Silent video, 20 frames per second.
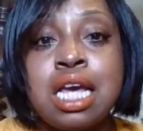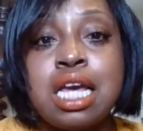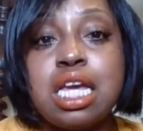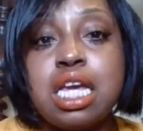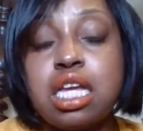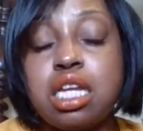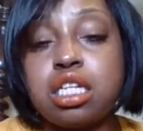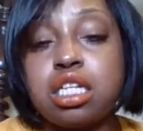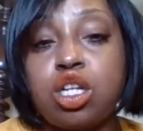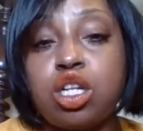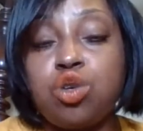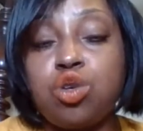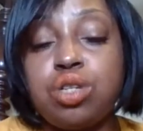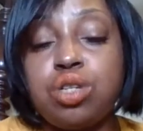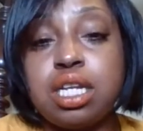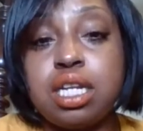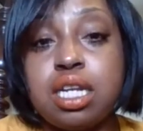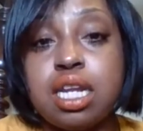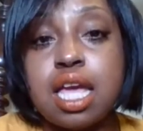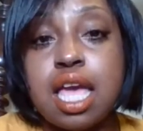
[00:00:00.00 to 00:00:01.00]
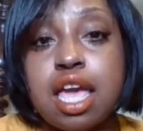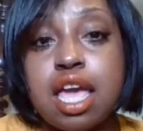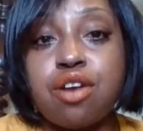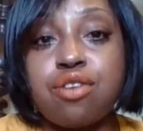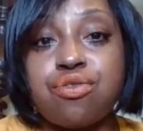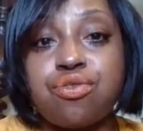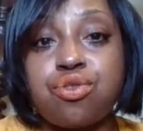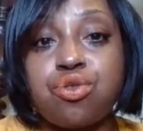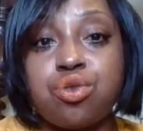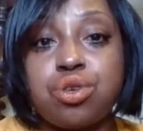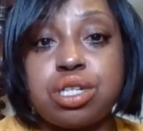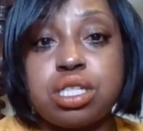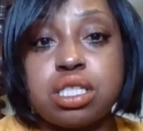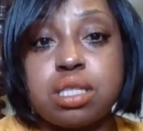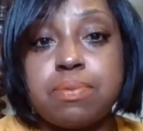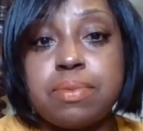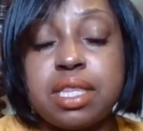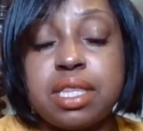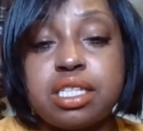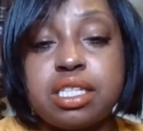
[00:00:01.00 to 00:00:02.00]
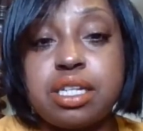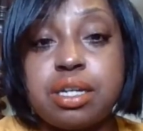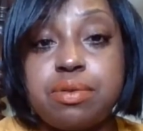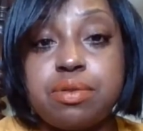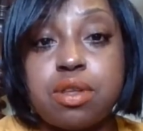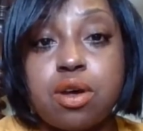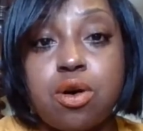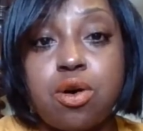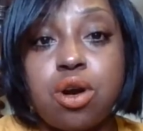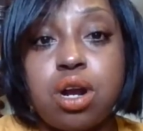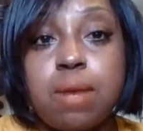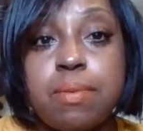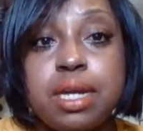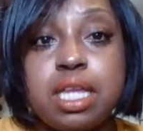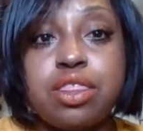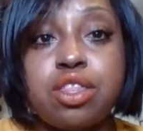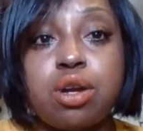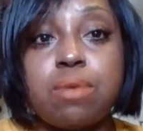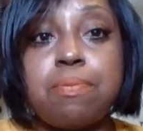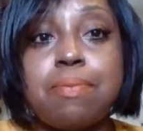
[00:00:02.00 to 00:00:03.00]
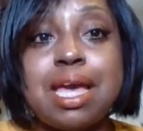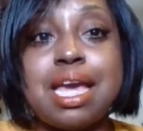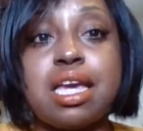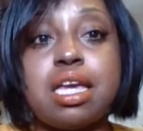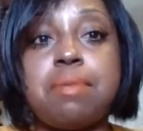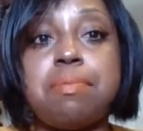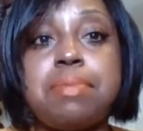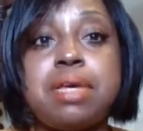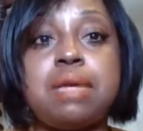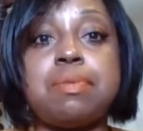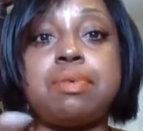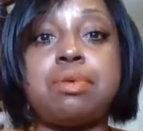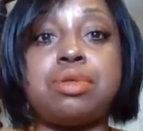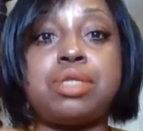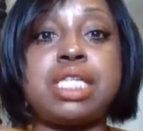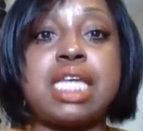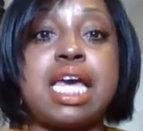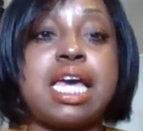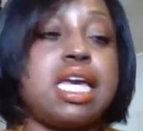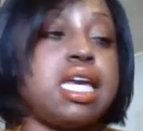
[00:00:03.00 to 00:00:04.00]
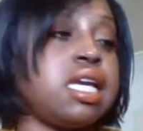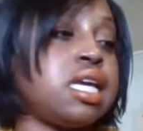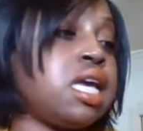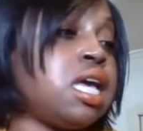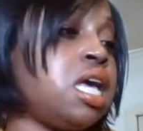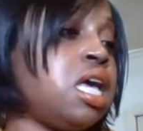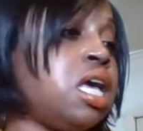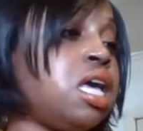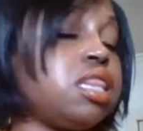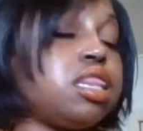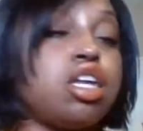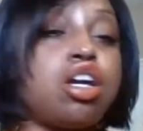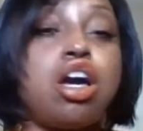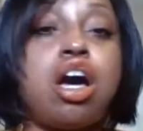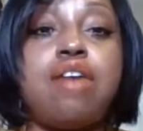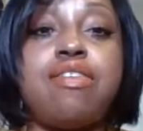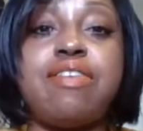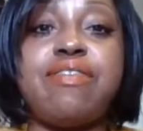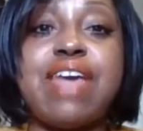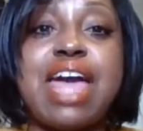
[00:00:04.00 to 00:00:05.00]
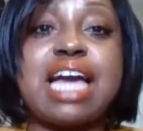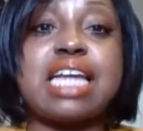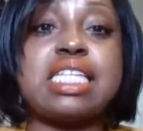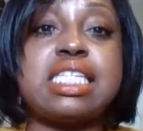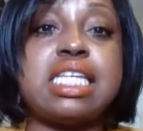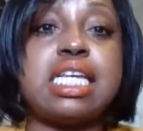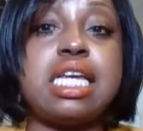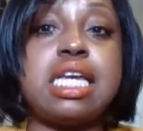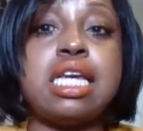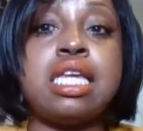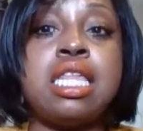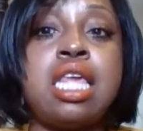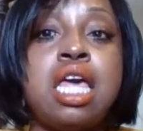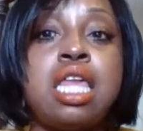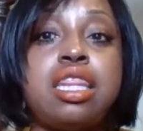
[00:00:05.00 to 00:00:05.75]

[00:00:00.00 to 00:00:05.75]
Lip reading: including in the Air Force, the military, and the Army, they're making people take the COVID vaccine.